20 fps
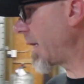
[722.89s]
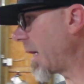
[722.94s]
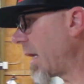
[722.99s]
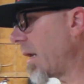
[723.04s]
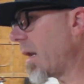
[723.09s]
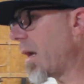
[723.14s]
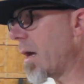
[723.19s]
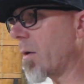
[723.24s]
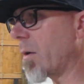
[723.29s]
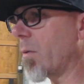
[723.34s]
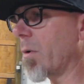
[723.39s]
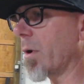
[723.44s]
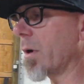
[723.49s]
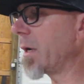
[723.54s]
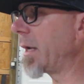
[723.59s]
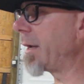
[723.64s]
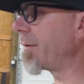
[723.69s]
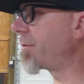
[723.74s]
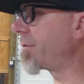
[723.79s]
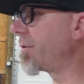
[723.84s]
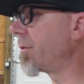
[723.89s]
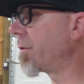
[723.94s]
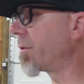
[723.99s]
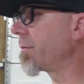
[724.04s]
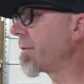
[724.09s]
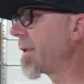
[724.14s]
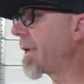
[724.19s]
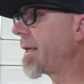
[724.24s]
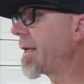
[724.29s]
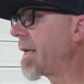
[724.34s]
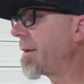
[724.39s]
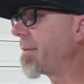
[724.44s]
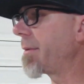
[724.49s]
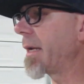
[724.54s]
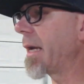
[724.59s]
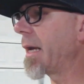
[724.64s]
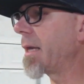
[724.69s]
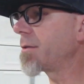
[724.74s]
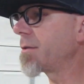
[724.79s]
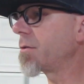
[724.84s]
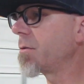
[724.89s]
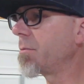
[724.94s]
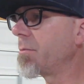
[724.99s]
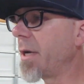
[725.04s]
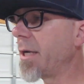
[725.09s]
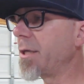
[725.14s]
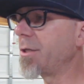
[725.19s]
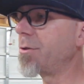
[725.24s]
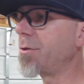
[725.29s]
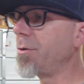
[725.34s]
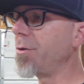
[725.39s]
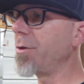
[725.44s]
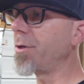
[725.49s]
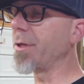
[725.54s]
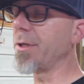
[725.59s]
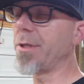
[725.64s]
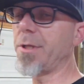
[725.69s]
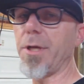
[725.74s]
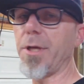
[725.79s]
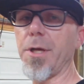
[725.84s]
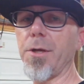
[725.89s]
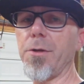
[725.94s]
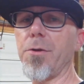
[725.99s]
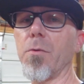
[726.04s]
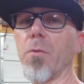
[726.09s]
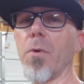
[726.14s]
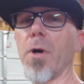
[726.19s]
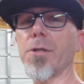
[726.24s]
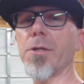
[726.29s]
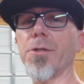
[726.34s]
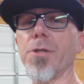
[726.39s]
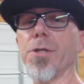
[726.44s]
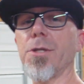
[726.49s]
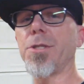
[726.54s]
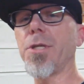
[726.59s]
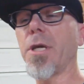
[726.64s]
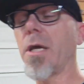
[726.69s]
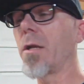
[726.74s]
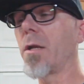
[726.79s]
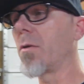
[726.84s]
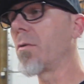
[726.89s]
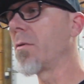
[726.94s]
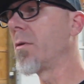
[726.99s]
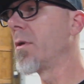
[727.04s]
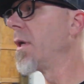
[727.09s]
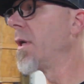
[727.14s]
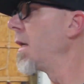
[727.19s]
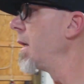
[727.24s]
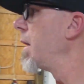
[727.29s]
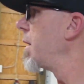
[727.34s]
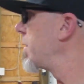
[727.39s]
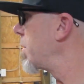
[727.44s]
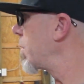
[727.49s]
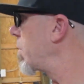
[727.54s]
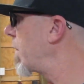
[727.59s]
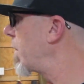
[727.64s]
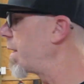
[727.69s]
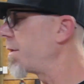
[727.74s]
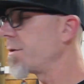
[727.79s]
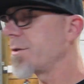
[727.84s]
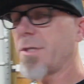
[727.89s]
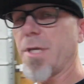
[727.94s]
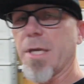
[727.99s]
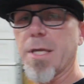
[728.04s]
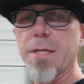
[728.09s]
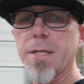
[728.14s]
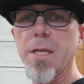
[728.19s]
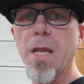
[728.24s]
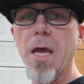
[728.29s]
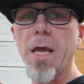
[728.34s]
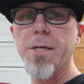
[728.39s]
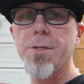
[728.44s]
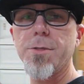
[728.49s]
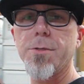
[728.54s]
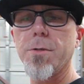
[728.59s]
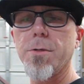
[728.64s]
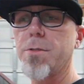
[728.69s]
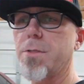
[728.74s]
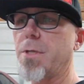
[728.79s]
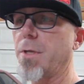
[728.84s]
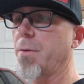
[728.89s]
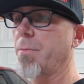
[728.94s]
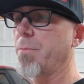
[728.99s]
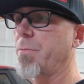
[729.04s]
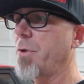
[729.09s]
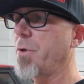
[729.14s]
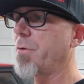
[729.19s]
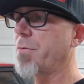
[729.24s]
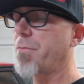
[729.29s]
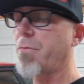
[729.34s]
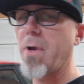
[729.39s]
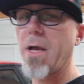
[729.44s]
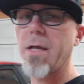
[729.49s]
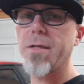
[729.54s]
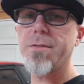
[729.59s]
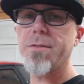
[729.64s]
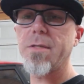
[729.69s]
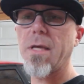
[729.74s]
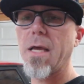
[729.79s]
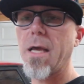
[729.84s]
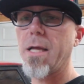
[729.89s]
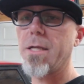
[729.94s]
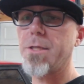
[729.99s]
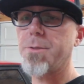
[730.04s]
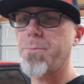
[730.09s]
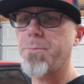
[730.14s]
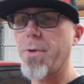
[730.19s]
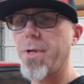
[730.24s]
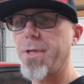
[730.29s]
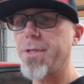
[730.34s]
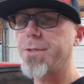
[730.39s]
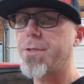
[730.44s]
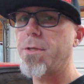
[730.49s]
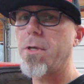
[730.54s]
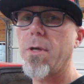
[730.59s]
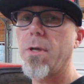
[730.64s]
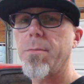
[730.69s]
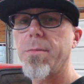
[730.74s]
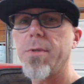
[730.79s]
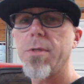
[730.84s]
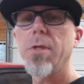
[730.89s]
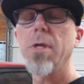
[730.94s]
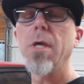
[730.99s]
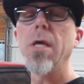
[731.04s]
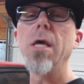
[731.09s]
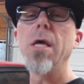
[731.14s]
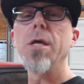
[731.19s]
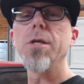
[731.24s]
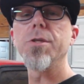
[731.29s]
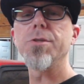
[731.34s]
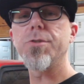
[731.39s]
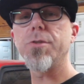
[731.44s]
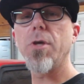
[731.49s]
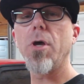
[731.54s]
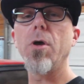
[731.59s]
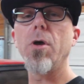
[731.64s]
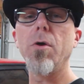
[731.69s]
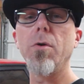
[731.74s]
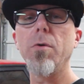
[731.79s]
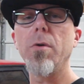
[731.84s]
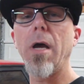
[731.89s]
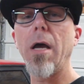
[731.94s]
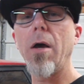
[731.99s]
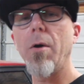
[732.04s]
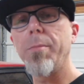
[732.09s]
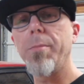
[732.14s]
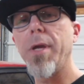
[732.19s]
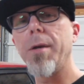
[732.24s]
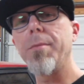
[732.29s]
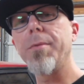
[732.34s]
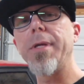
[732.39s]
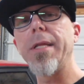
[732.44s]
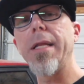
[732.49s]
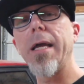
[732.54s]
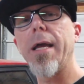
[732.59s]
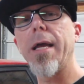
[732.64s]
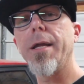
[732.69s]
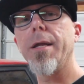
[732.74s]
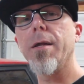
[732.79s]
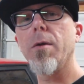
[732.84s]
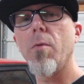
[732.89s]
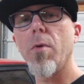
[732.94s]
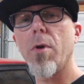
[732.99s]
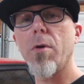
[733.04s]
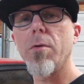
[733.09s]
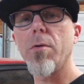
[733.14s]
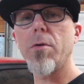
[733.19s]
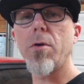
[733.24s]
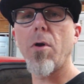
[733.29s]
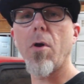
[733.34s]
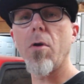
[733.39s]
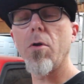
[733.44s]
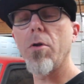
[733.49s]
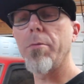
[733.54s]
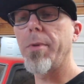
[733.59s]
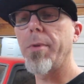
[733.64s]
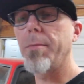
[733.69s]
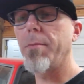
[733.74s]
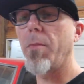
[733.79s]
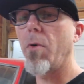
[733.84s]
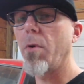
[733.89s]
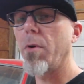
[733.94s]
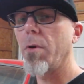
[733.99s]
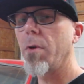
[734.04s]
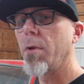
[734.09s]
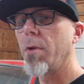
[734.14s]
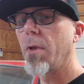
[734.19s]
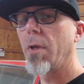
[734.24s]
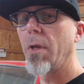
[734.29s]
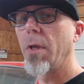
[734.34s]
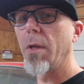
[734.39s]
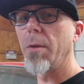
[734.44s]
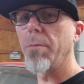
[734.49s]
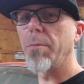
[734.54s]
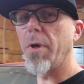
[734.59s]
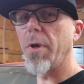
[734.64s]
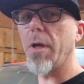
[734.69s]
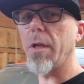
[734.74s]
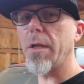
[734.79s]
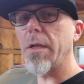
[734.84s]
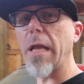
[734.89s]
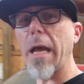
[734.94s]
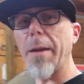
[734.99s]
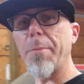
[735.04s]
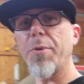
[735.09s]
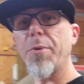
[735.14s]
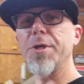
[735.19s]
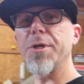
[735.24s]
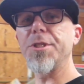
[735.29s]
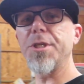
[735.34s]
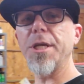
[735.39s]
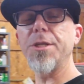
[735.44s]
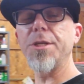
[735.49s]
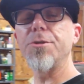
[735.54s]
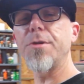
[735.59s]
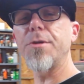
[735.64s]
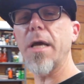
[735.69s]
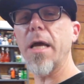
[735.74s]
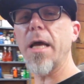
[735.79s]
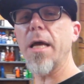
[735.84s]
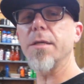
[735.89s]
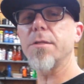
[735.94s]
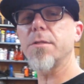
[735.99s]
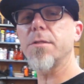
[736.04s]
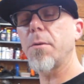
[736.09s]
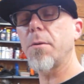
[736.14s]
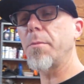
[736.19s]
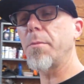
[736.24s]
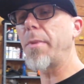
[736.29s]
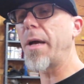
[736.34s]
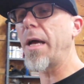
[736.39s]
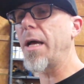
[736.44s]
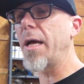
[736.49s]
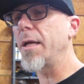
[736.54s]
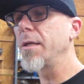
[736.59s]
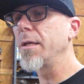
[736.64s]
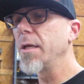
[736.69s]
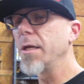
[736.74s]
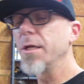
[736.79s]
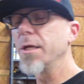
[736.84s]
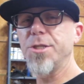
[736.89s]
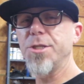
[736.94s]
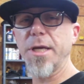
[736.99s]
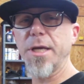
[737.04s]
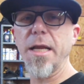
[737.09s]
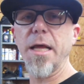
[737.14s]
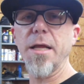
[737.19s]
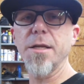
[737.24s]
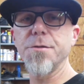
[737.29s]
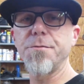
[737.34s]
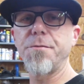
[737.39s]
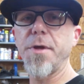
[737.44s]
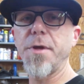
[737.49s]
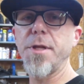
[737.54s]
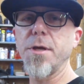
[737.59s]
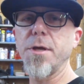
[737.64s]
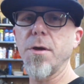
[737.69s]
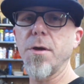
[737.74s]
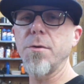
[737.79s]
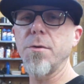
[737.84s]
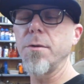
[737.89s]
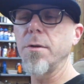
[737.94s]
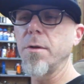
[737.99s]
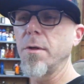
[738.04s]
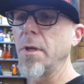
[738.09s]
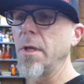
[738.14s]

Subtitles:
got a lot of work left to do on the Red Demon, guys. So make sure you continue watching the channel. The weather's getting nicer. It's getting beautiful outside. Spring's coming. So I'll be able to get out here and work on the car a little bit more. But I appreciate you guys coming by, checking out this video.